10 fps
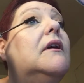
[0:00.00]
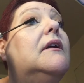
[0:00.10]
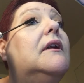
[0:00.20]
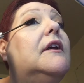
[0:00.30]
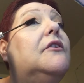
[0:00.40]

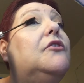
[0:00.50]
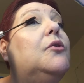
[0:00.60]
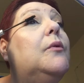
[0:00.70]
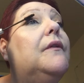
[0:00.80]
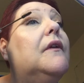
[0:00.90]
an
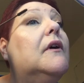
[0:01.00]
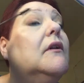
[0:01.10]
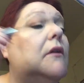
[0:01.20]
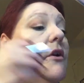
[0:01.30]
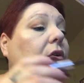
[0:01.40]
issue with the
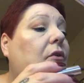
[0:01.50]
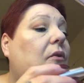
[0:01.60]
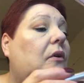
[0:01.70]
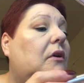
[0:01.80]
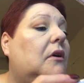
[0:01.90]
glue.